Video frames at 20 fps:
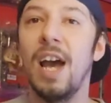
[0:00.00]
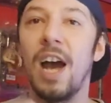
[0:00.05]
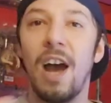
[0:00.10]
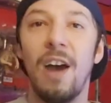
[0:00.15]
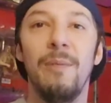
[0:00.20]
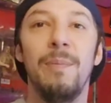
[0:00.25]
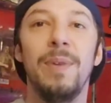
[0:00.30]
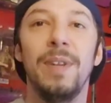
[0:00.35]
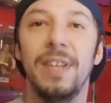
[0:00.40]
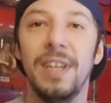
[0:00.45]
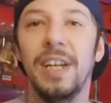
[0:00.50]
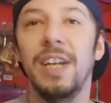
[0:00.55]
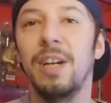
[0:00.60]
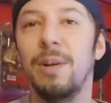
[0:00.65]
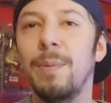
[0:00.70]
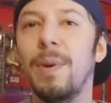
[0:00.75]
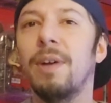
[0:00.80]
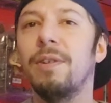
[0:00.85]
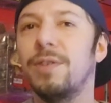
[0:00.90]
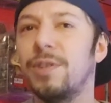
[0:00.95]
I've been thinking
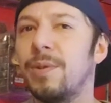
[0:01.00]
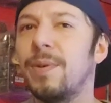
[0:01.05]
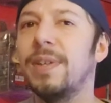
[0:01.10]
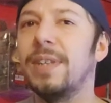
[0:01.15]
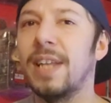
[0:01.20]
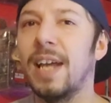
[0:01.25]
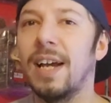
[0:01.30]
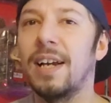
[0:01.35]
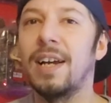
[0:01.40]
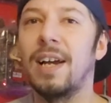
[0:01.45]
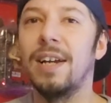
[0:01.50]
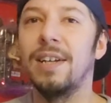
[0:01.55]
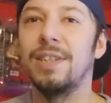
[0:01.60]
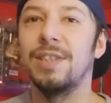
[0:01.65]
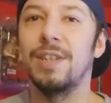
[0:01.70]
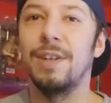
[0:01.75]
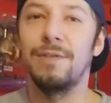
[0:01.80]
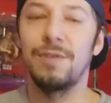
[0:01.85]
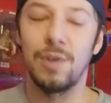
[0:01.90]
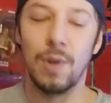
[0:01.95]
about doing that kind of
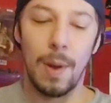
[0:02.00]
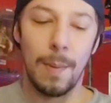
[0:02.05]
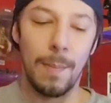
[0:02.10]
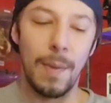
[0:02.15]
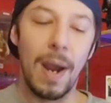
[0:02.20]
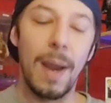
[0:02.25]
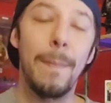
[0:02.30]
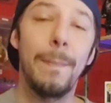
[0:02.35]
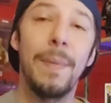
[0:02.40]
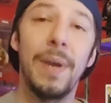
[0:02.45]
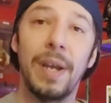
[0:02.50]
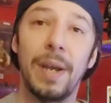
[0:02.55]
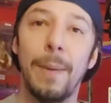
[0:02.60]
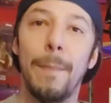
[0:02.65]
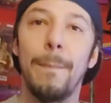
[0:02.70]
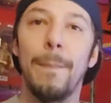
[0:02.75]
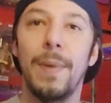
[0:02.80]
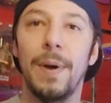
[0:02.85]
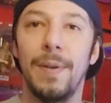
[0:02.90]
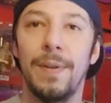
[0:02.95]
stuff, so I might pick a
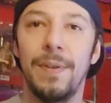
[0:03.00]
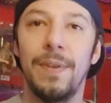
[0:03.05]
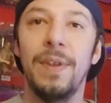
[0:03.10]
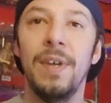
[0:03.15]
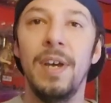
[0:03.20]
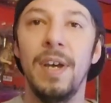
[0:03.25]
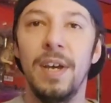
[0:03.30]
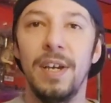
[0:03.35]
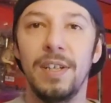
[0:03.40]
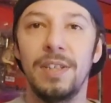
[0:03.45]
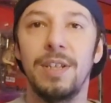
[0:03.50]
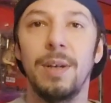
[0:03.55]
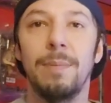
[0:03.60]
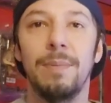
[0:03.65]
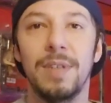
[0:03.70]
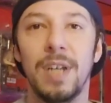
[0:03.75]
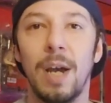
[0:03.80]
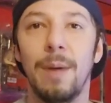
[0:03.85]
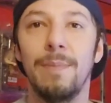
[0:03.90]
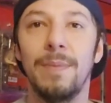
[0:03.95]
month
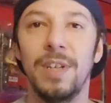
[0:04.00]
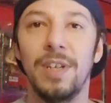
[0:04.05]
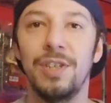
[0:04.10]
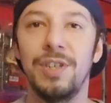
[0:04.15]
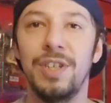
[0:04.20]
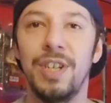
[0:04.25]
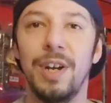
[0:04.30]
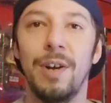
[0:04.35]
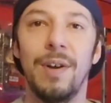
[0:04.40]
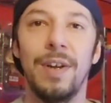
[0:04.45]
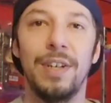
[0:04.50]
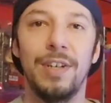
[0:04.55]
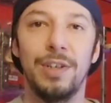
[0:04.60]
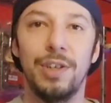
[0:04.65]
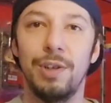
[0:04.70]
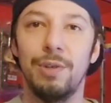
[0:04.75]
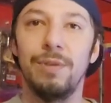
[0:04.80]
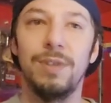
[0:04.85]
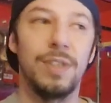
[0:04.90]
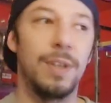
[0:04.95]
sometime this year and
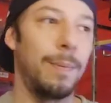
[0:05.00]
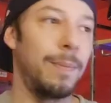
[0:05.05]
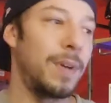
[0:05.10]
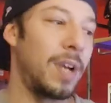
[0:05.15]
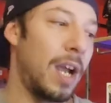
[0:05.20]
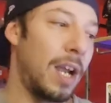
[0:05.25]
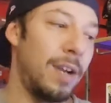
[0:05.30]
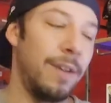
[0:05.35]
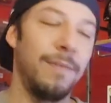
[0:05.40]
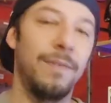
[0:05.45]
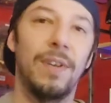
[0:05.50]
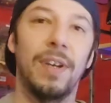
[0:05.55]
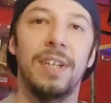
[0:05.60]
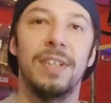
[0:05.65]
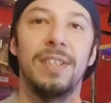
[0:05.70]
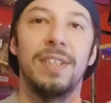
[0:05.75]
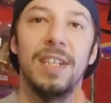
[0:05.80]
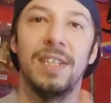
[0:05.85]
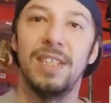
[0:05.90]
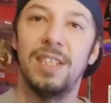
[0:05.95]
do some kind of, like I
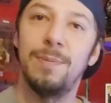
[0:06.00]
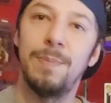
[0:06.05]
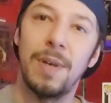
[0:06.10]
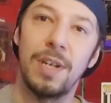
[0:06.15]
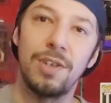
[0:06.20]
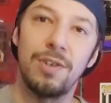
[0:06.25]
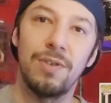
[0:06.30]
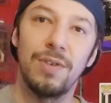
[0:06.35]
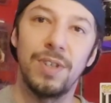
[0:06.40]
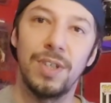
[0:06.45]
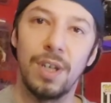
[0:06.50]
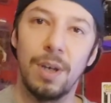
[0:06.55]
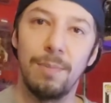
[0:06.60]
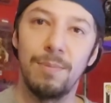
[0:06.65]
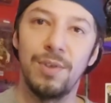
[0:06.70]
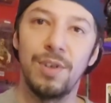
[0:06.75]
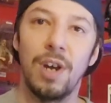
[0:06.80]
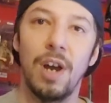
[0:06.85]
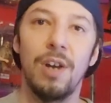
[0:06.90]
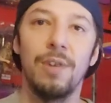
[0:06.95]
said, special
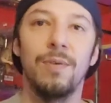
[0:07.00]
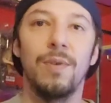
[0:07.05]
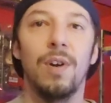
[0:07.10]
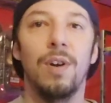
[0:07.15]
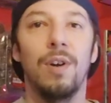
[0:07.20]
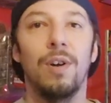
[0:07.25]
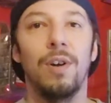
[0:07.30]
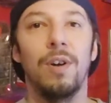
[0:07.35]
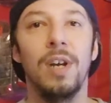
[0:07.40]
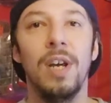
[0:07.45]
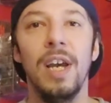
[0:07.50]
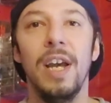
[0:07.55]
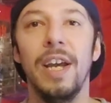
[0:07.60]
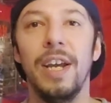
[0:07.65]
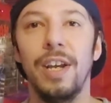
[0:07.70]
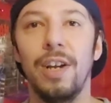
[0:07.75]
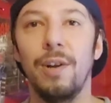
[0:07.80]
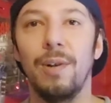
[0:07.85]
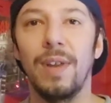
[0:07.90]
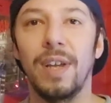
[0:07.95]
subgenre, or,
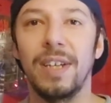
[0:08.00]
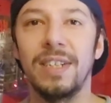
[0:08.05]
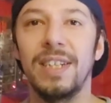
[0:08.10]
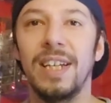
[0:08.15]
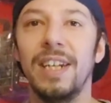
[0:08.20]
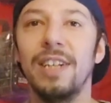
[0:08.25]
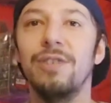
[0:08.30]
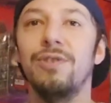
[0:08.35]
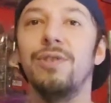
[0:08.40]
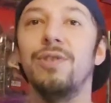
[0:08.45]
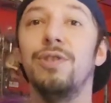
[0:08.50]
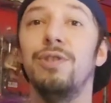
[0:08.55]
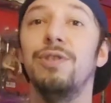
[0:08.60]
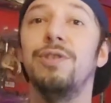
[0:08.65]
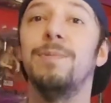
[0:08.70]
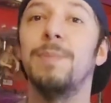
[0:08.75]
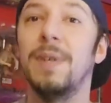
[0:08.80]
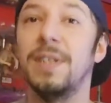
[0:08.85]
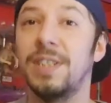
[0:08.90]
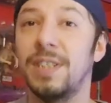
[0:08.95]
you know, like I said,
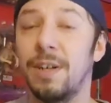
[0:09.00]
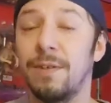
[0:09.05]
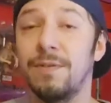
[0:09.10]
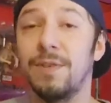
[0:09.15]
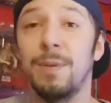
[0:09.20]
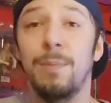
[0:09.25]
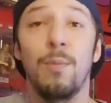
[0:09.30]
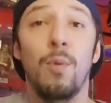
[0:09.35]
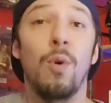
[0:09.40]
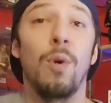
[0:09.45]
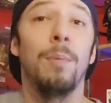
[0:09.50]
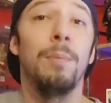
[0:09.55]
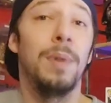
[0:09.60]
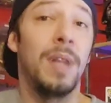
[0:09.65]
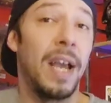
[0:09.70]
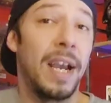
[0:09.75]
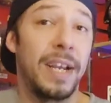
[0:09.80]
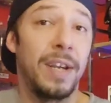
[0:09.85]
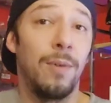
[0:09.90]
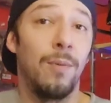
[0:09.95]
introduce myself to more
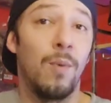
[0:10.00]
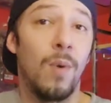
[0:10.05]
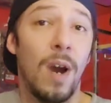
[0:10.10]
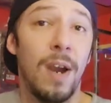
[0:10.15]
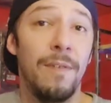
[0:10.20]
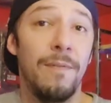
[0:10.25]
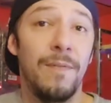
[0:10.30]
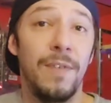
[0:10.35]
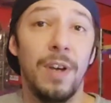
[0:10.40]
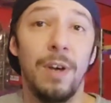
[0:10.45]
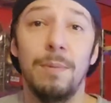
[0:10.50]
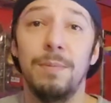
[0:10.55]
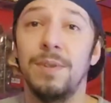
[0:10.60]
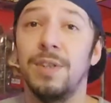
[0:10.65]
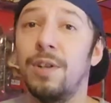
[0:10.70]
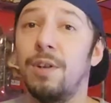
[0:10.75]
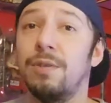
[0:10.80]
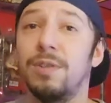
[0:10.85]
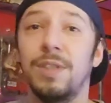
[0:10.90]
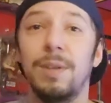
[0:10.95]
black and white films,
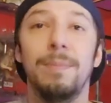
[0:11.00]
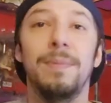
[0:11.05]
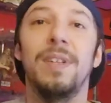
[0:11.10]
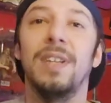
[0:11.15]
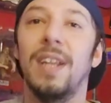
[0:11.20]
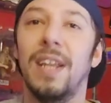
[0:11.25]
you know, something